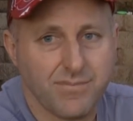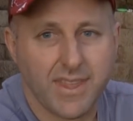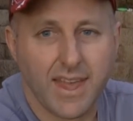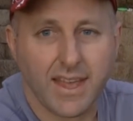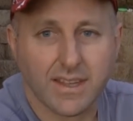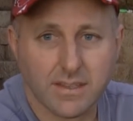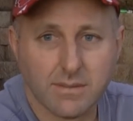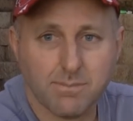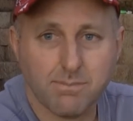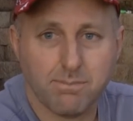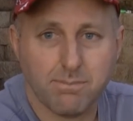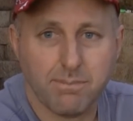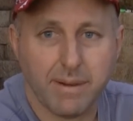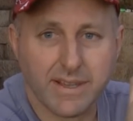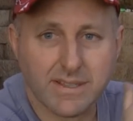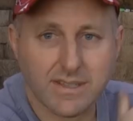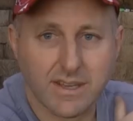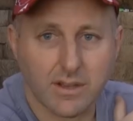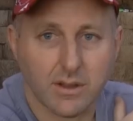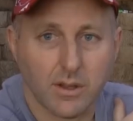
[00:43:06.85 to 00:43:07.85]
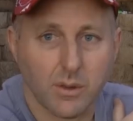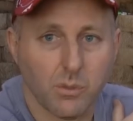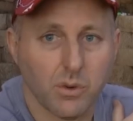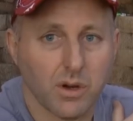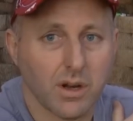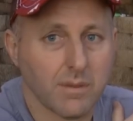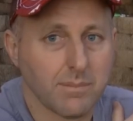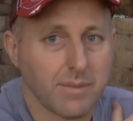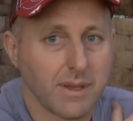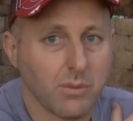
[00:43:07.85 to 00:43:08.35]
That's basically
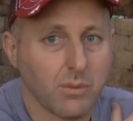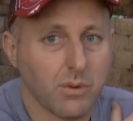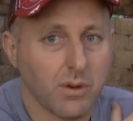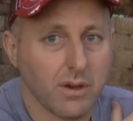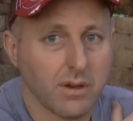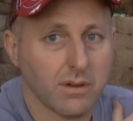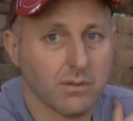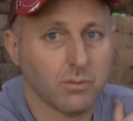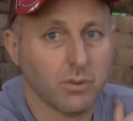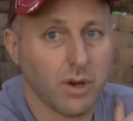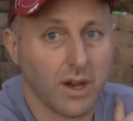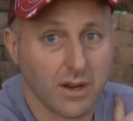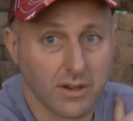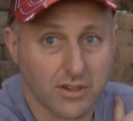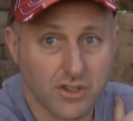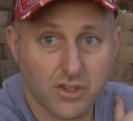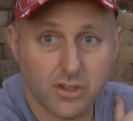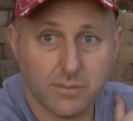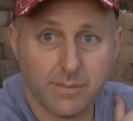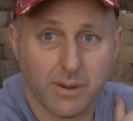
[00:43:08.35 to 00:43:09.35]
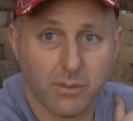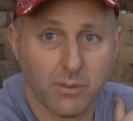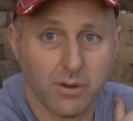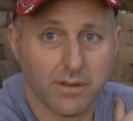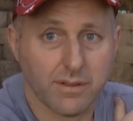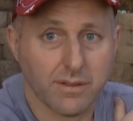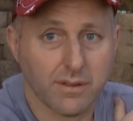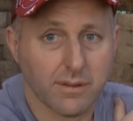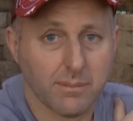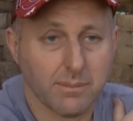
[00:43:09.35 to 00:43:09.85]
what I'd be worth, what I should be
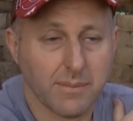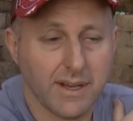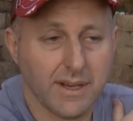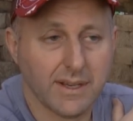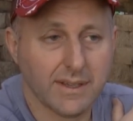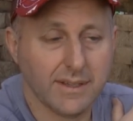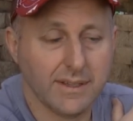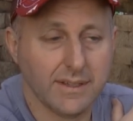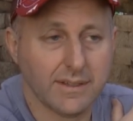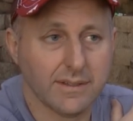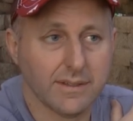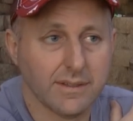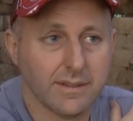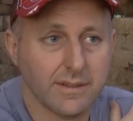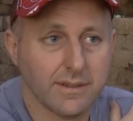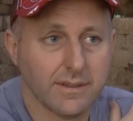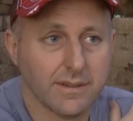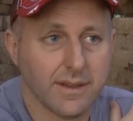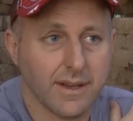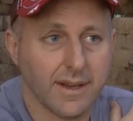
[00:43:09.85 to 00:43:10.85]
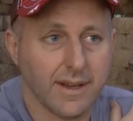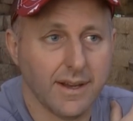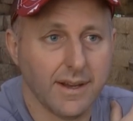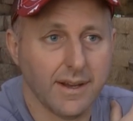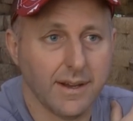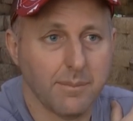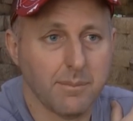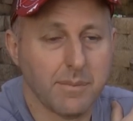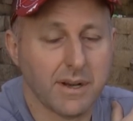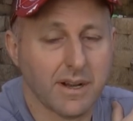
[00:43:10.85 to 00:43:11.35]
worth on the market.
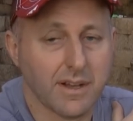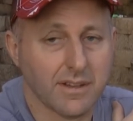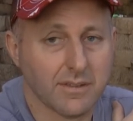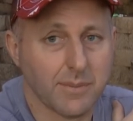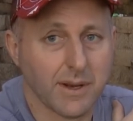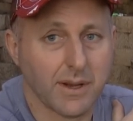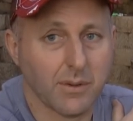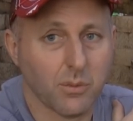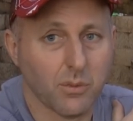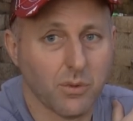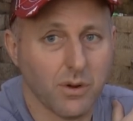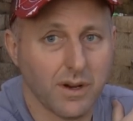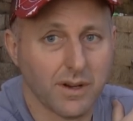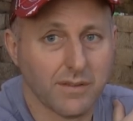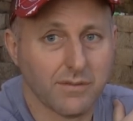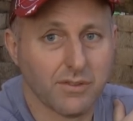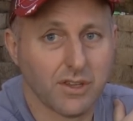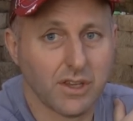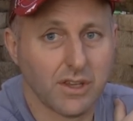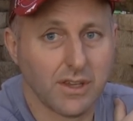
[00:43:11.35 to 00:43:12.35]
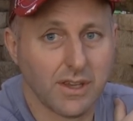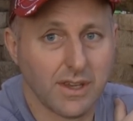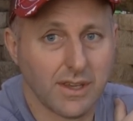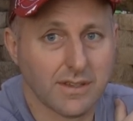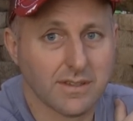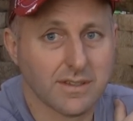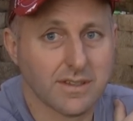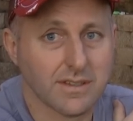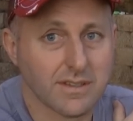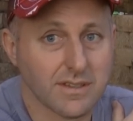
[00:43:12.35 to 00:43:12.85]
But I spent quite a few
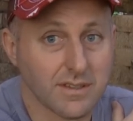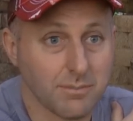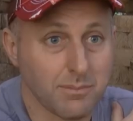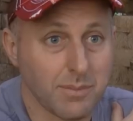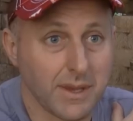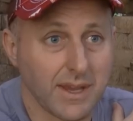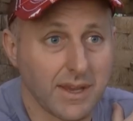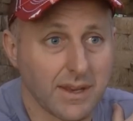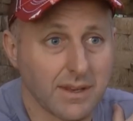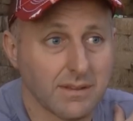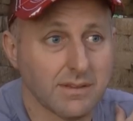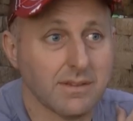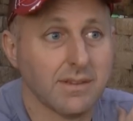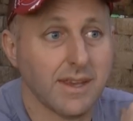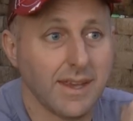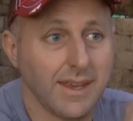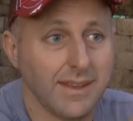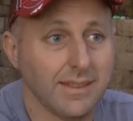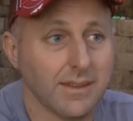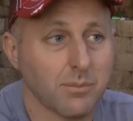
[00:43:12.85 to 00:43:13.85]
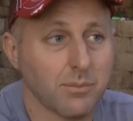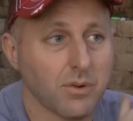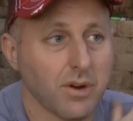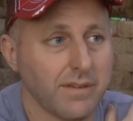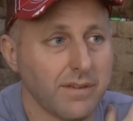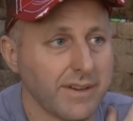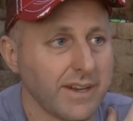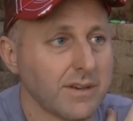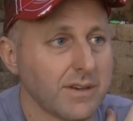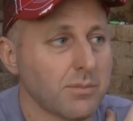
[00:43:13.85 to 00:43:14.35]
years since I've been in the
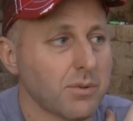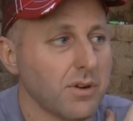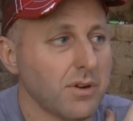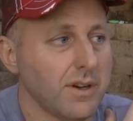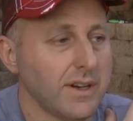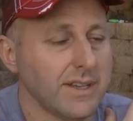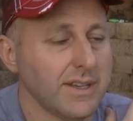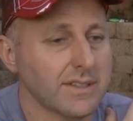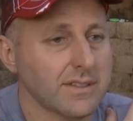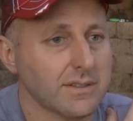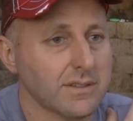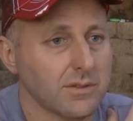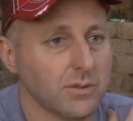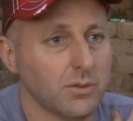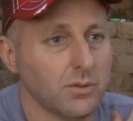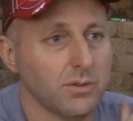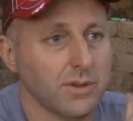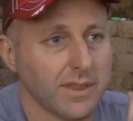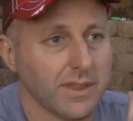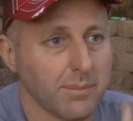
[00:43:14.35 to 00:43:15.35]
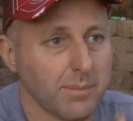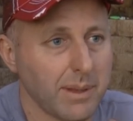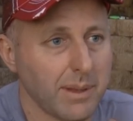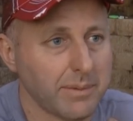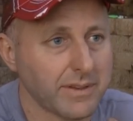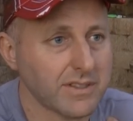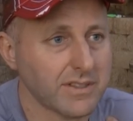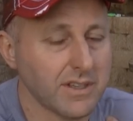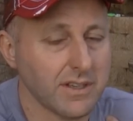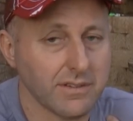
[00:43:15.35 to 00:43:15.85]
private enterprise or in the
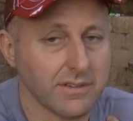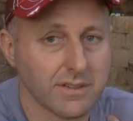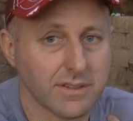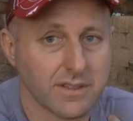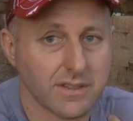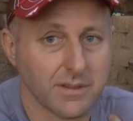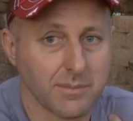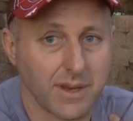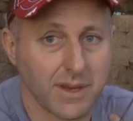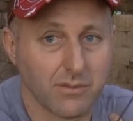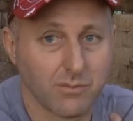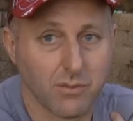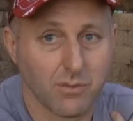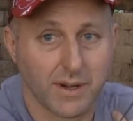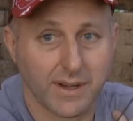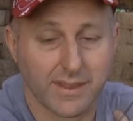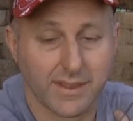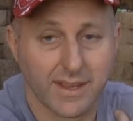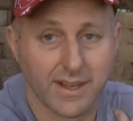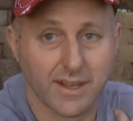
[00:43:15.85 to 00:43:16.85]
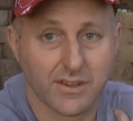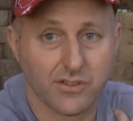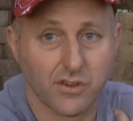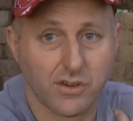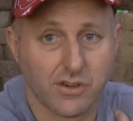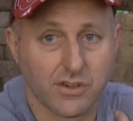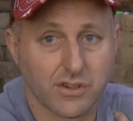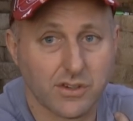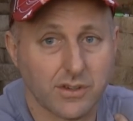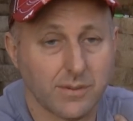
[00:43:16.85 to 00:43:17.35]
public service, because I've been running the
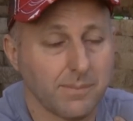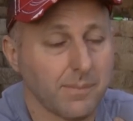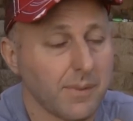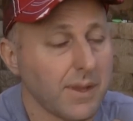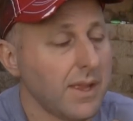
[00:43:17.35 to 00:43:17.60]
archery shop.